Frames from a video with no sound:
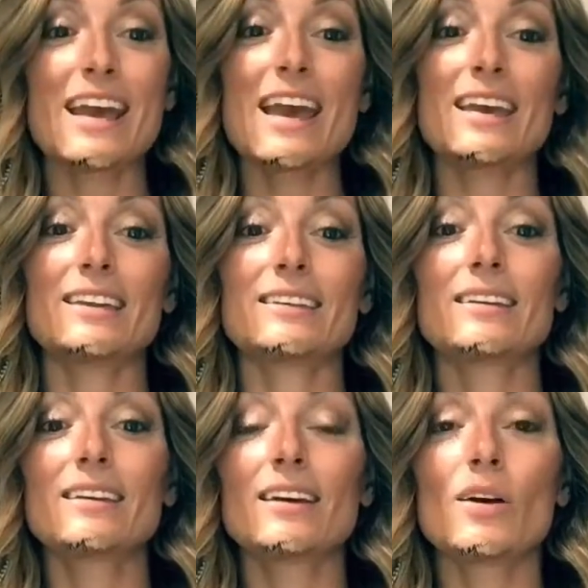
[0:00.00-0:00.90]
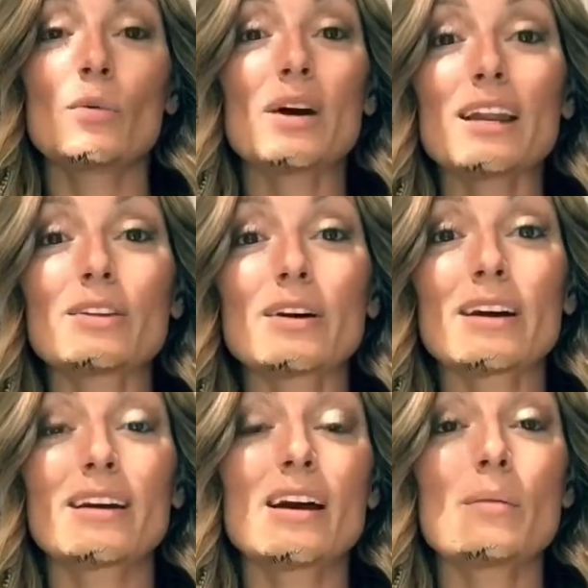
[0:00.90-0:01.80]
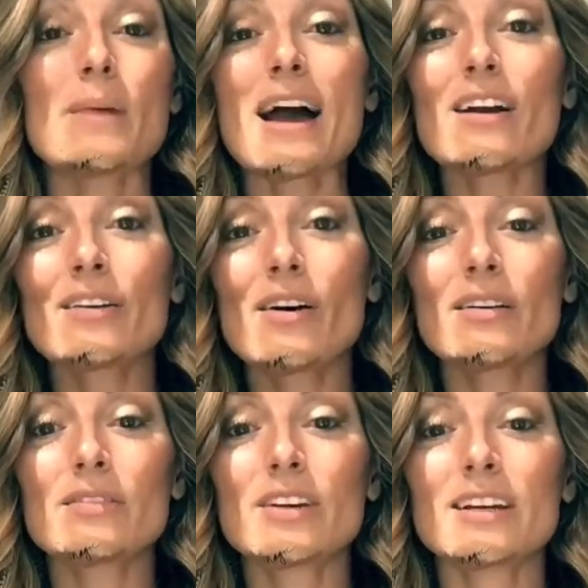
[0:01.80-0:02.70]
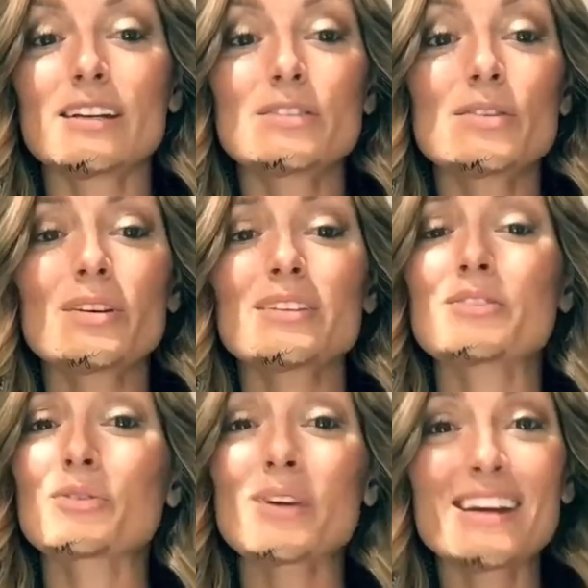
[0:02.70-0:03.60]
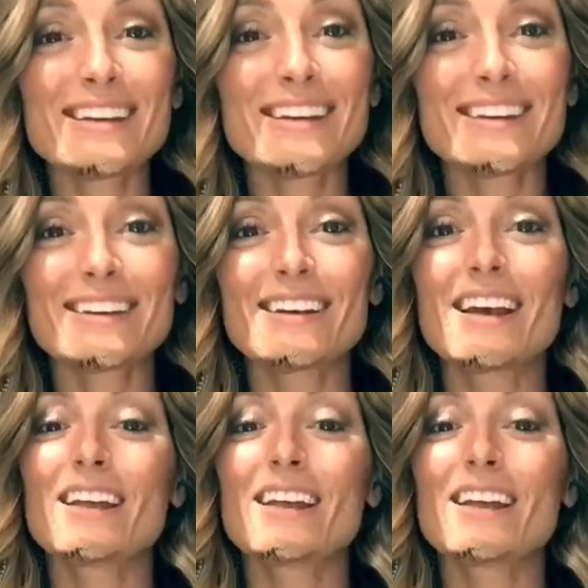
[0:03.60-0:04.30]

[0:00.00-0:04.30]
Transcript: And when I look back on all of it, it took the training,